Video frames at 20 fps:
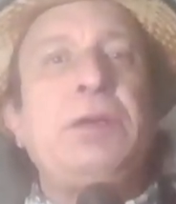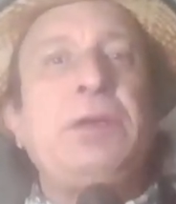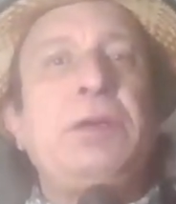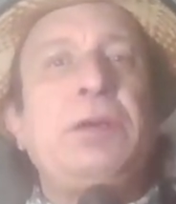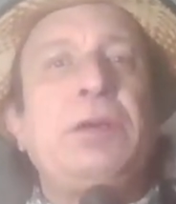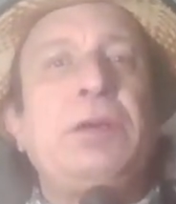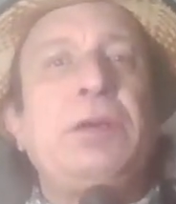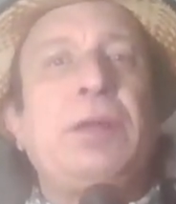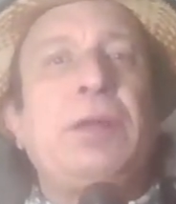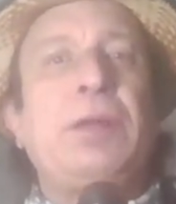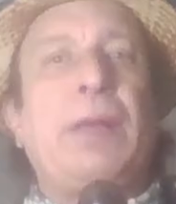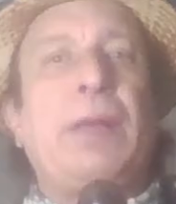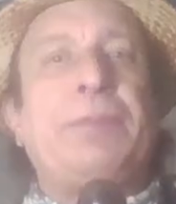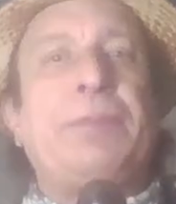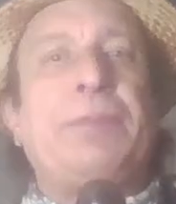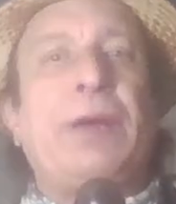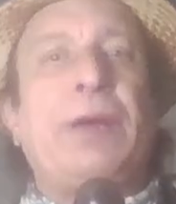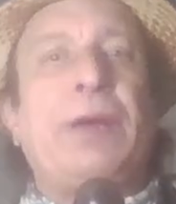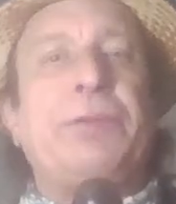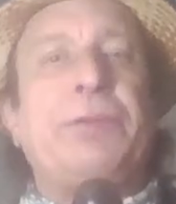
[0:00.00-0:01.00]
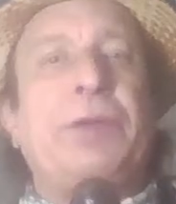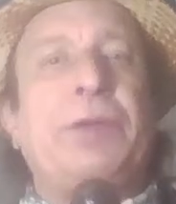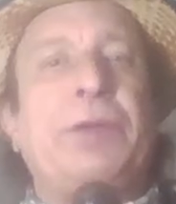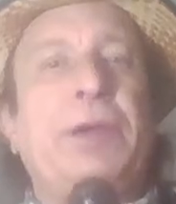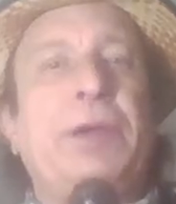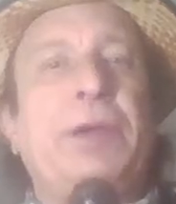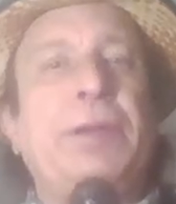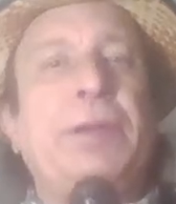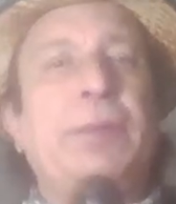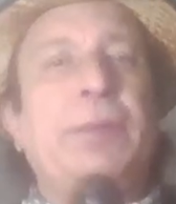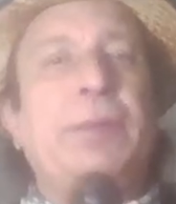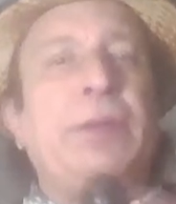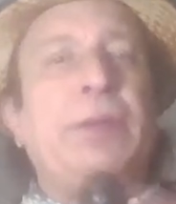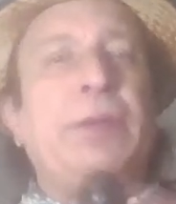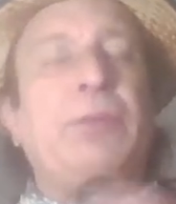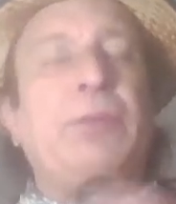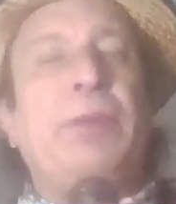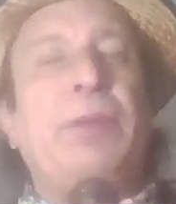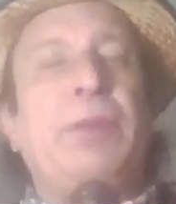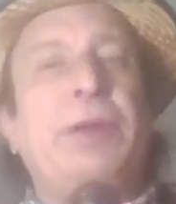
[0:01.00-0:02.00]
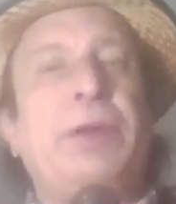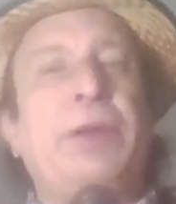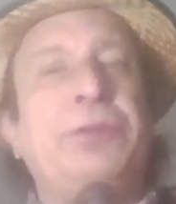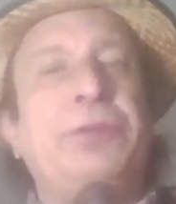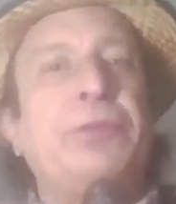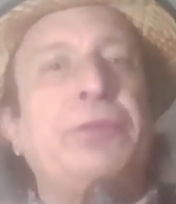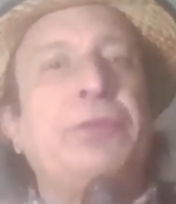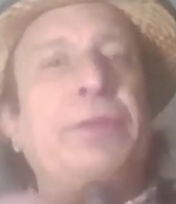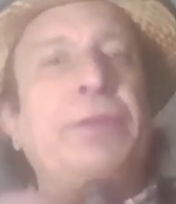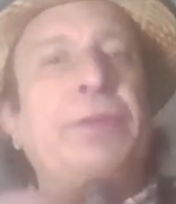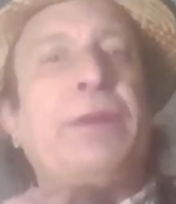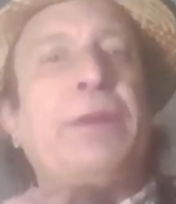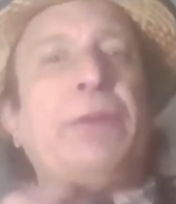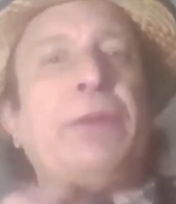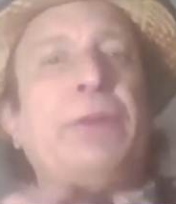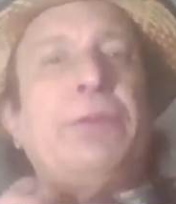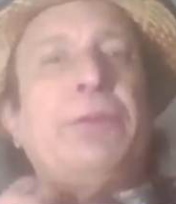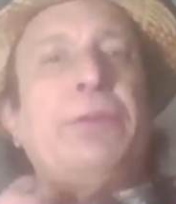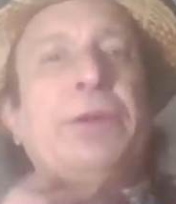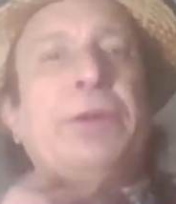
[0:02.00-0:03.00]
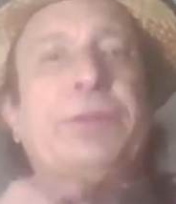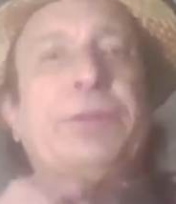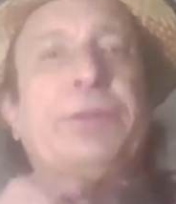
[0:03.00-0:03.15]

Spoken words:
Clampdown Day. Let me remind you what that was.